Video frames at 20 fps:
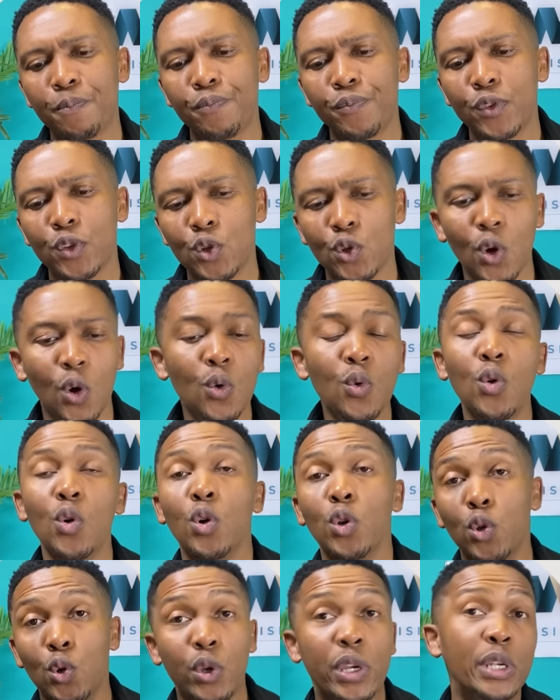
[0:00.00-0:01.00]
So
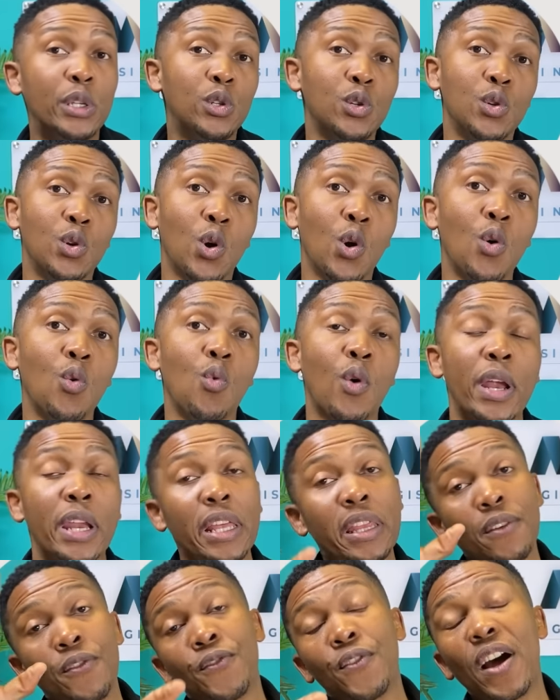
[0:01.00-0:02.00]
you need to know what are
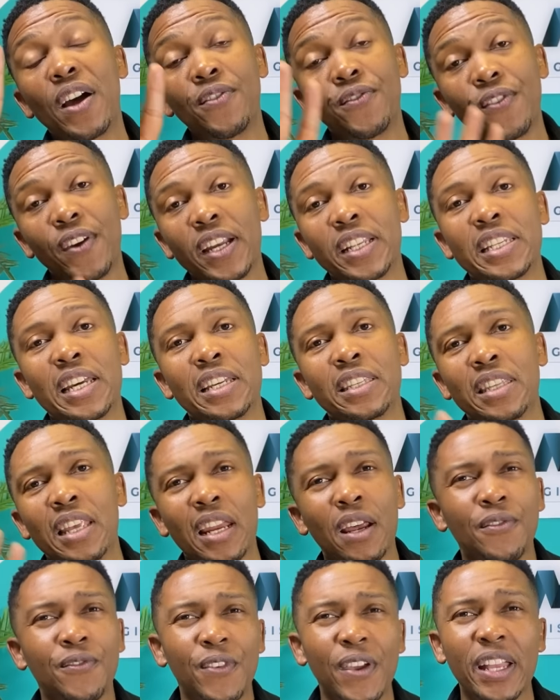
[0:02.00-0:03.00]
the 5 factors that
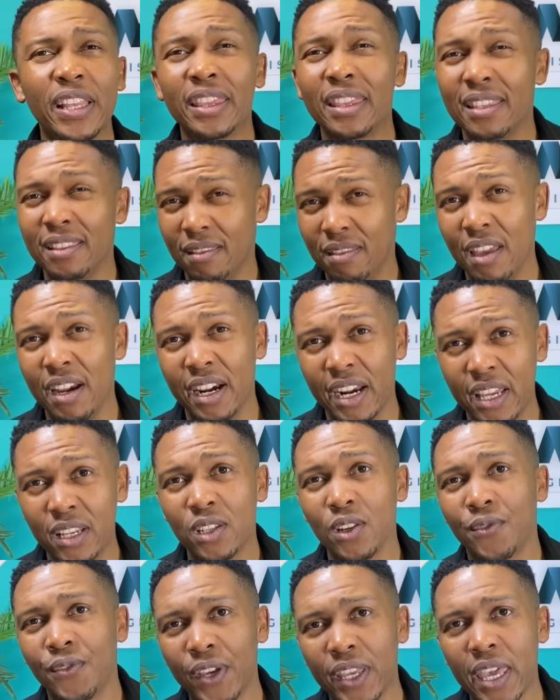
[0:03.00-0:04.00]
affect the rate
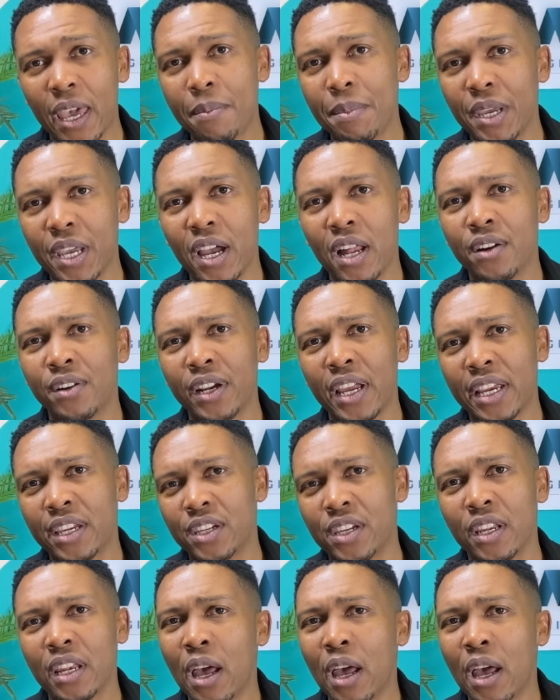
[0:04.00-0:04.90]
of a chemical reaction.